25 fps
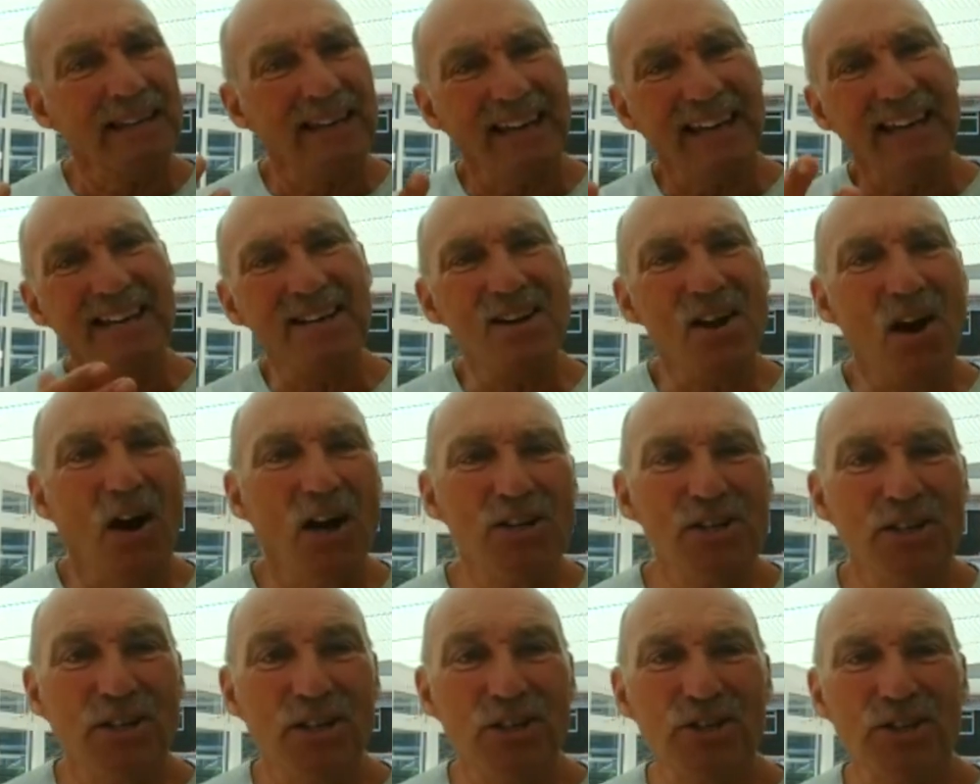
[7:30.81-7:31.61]
In
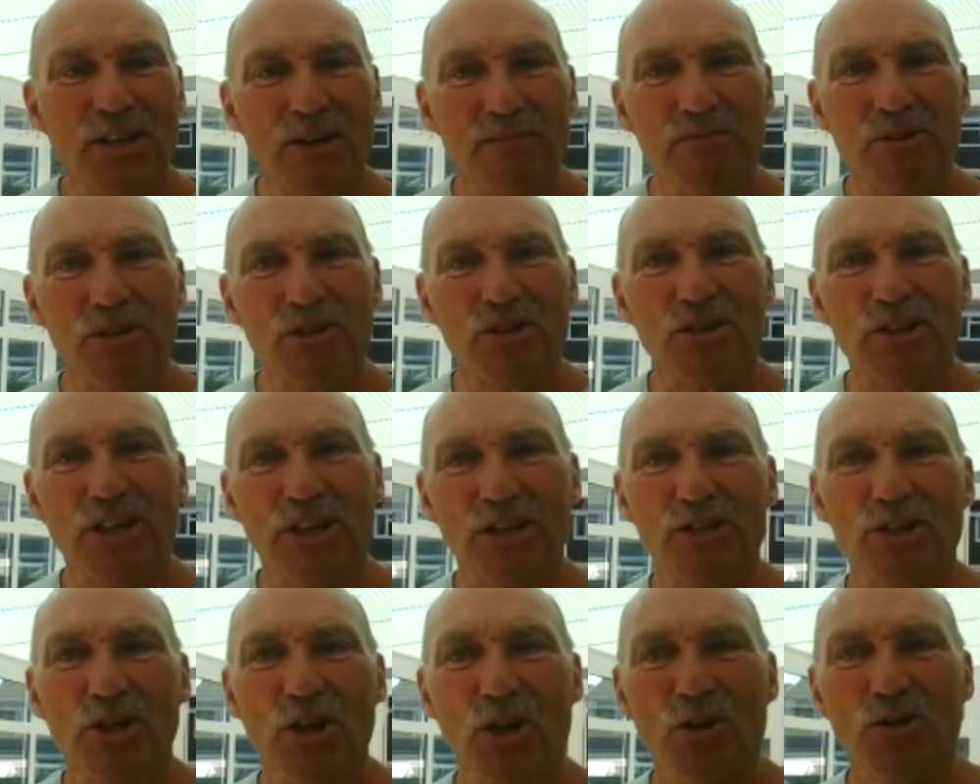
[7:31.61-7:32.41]

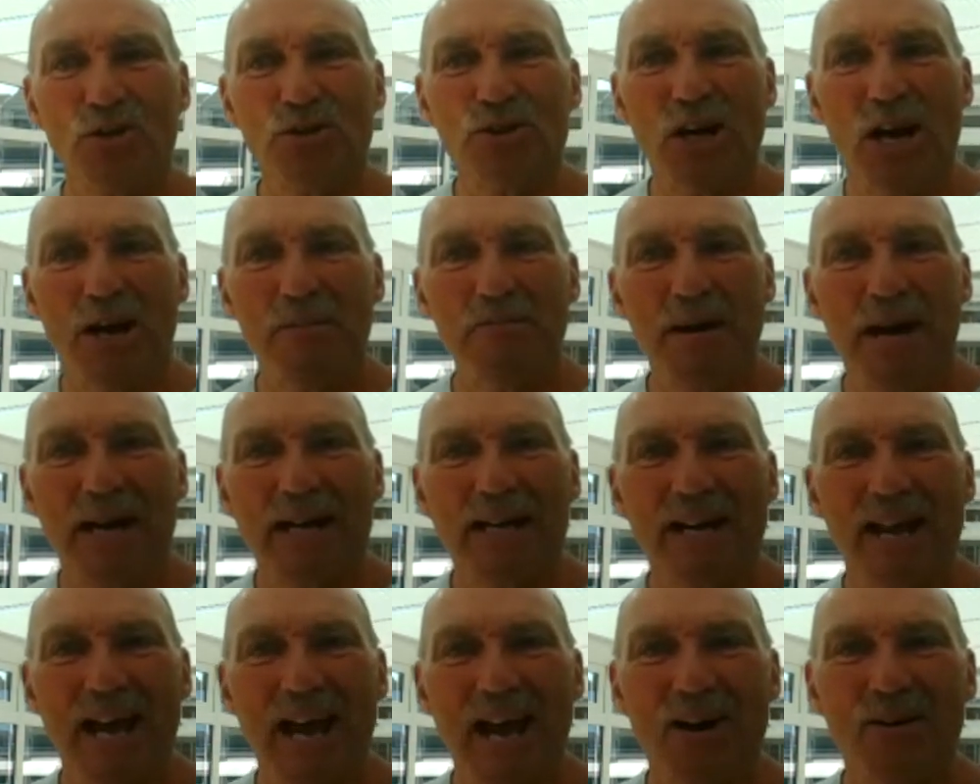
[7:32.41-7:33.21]
1976, a long time
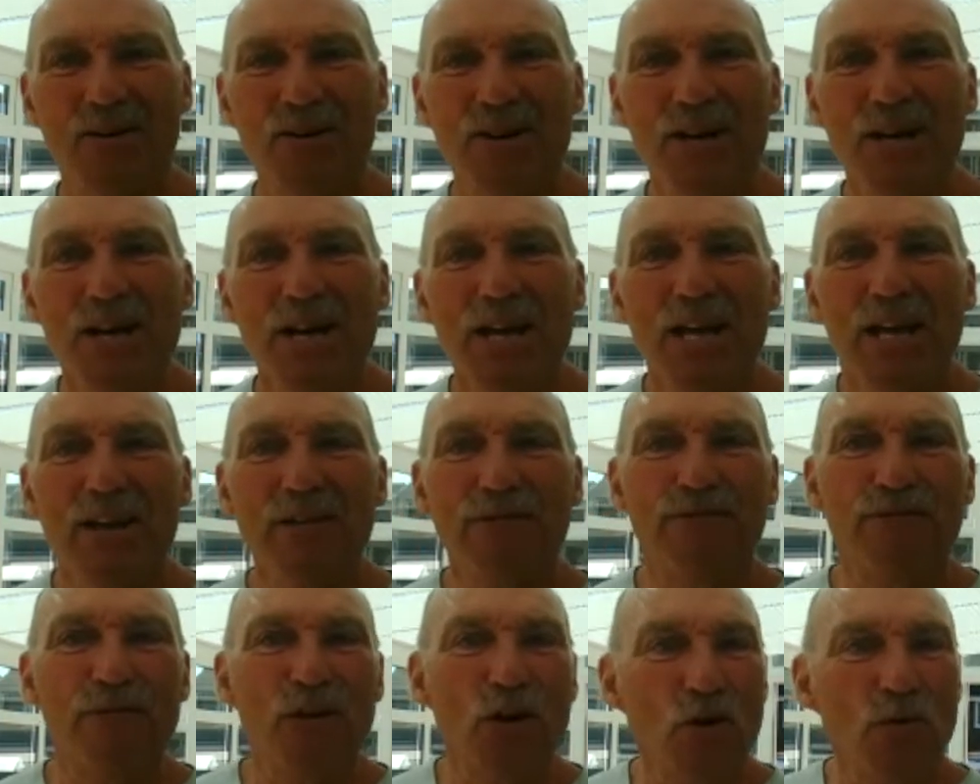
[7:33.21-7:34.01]
back now, he
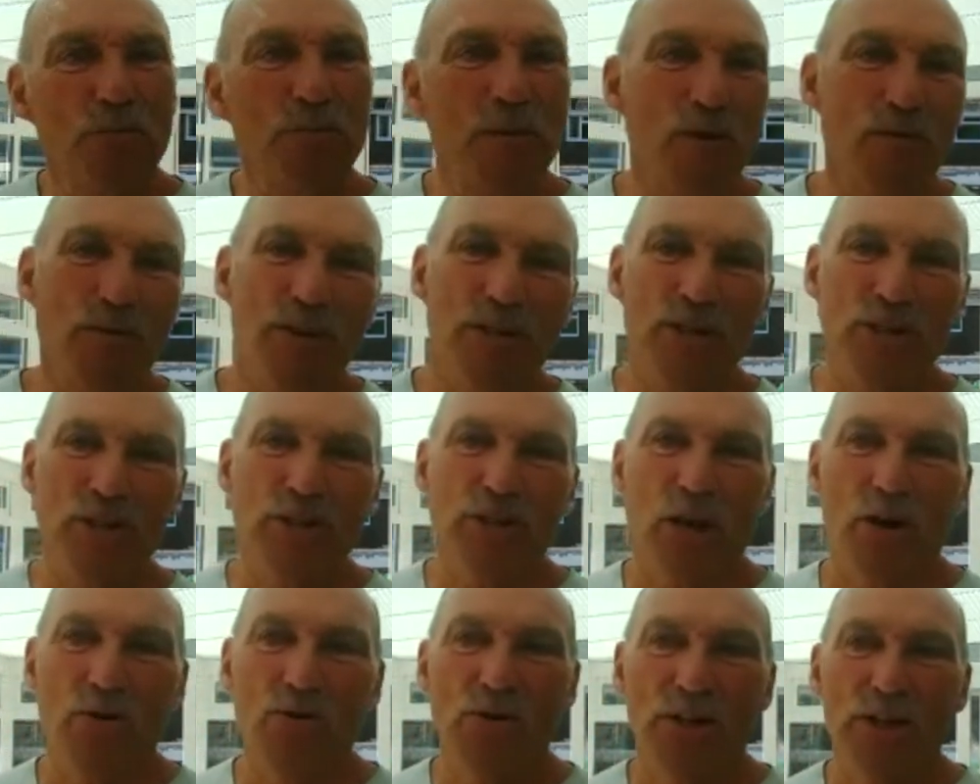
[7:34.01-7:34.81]
filled me with his
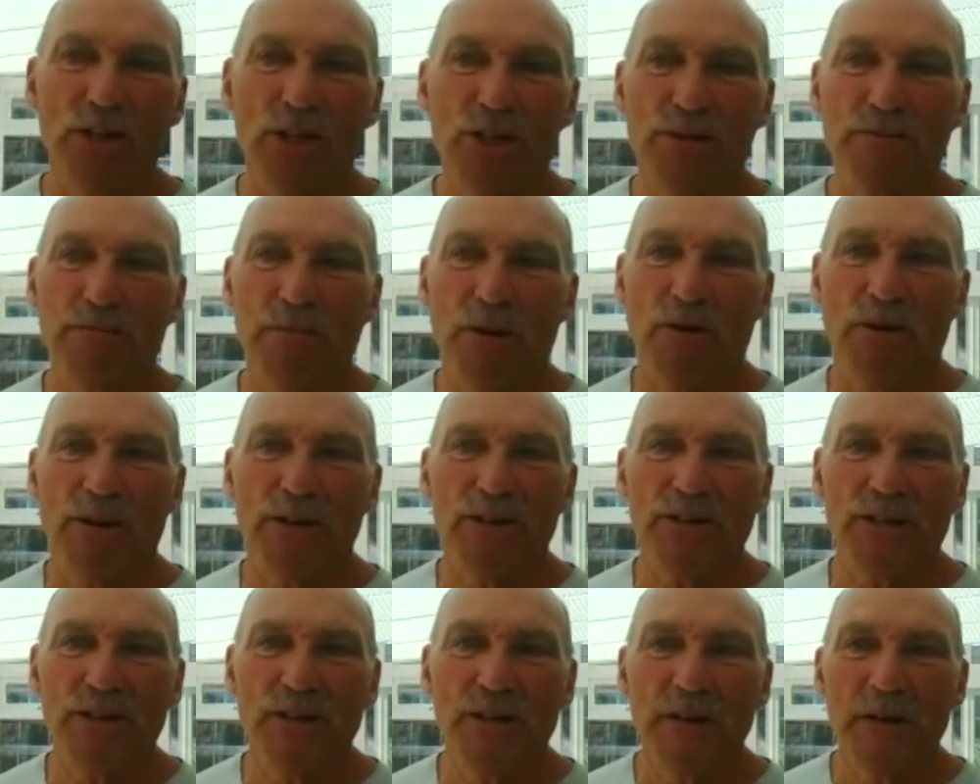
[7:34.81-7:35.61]
Holy
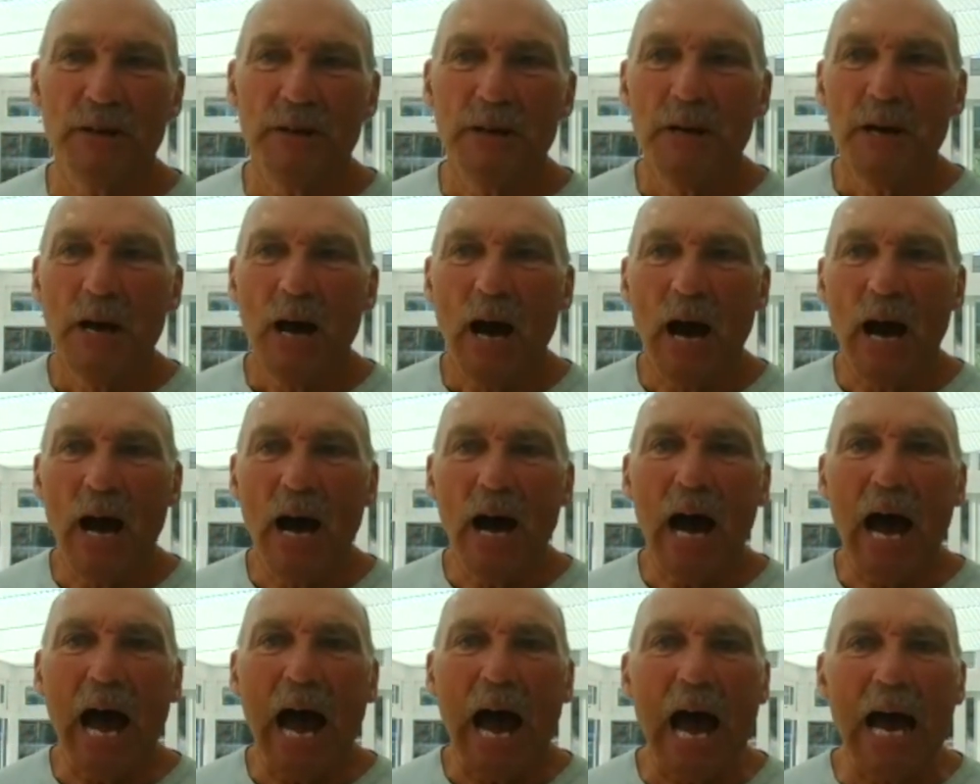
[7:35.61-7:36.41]
Spirit,
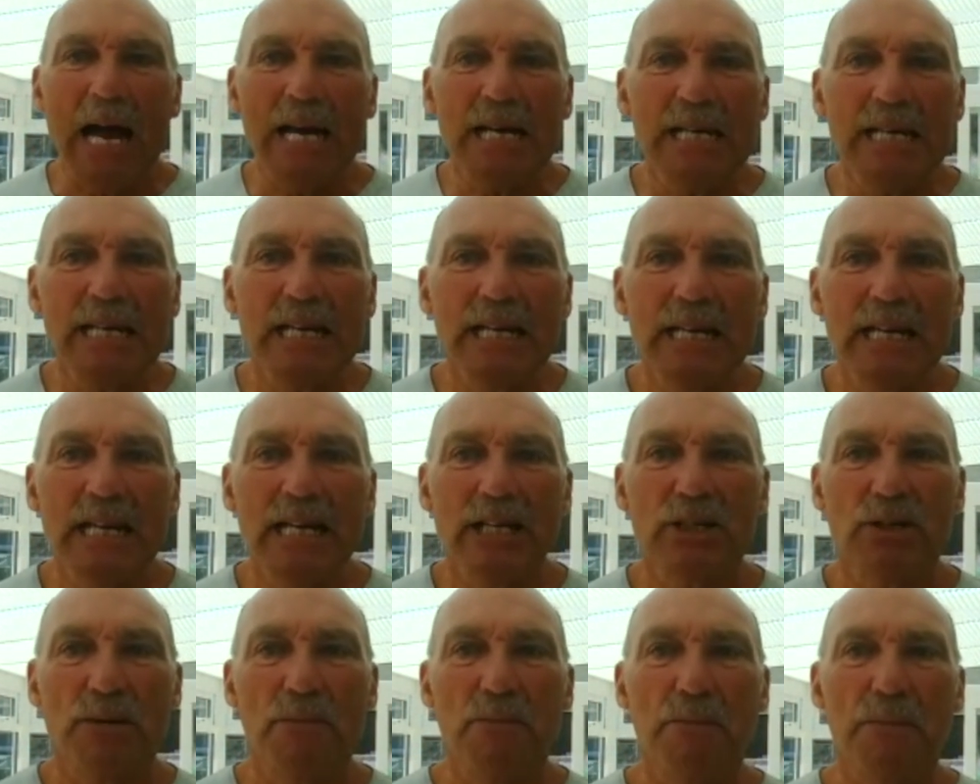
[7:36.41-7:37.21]
and he
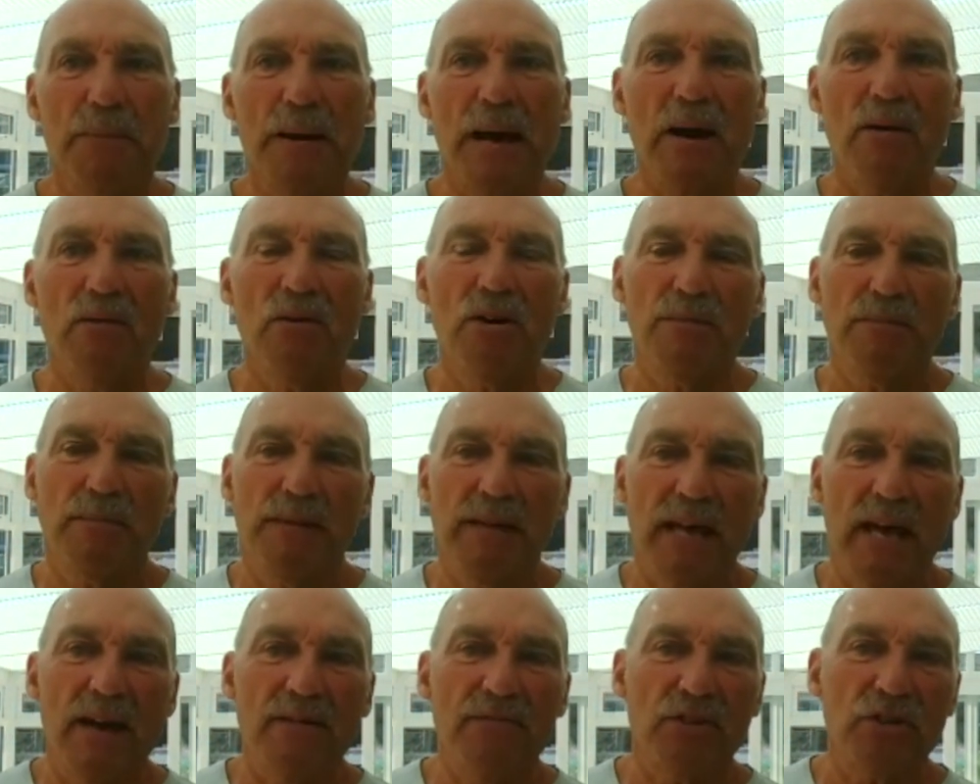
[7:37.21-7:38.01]
has empowered
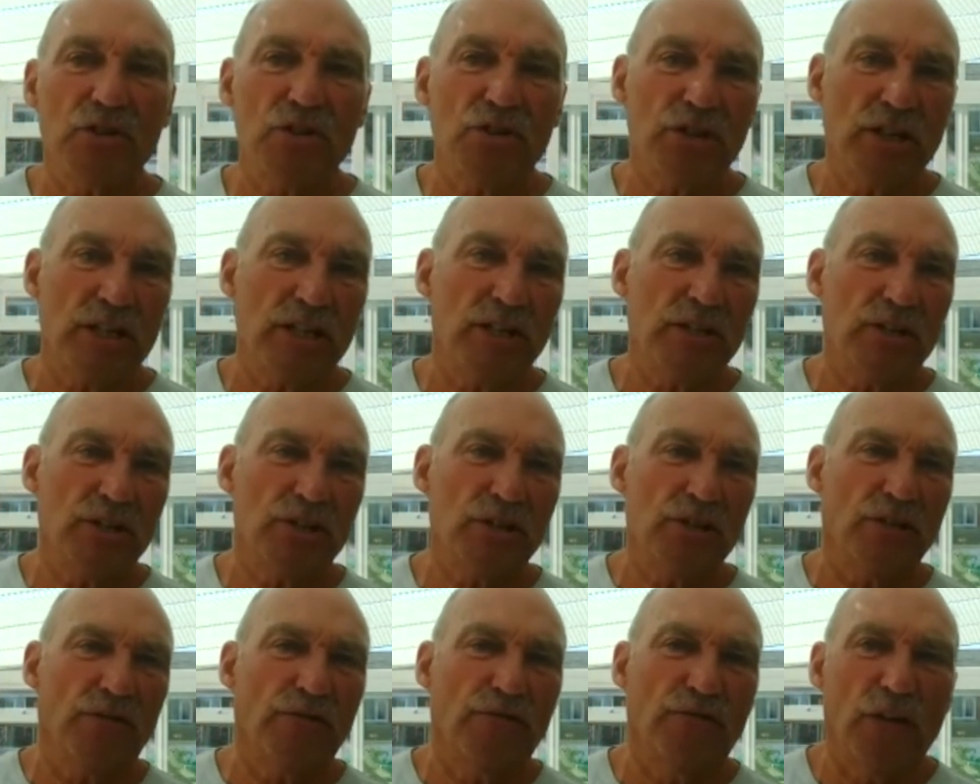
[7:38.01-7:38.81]
me ever since
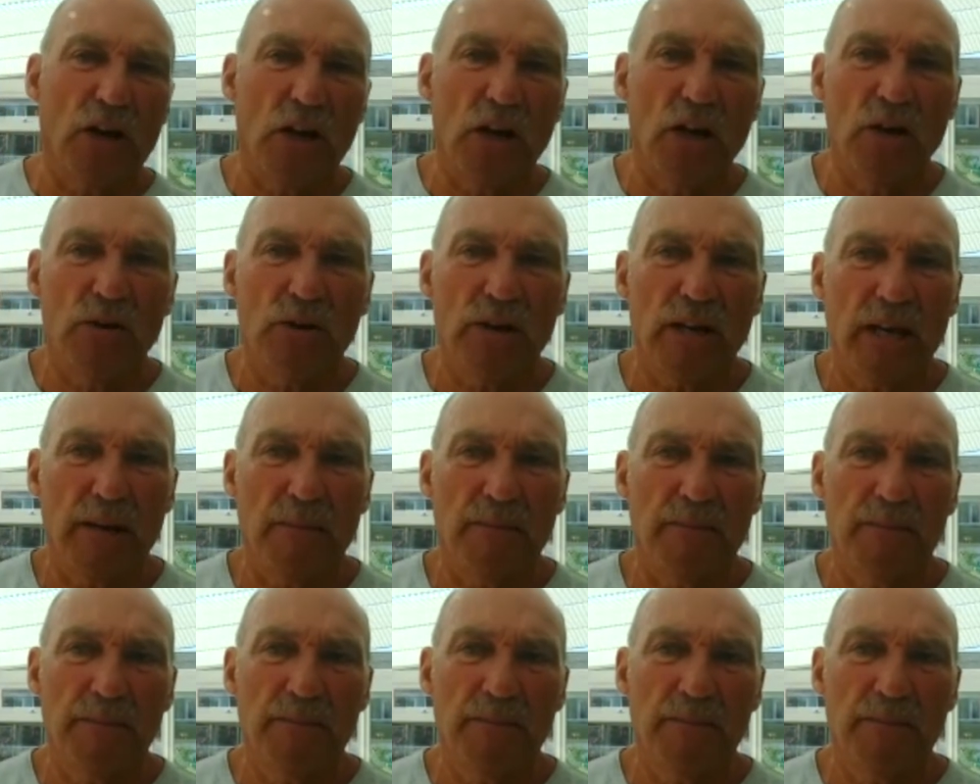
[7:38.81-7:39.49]
to follow him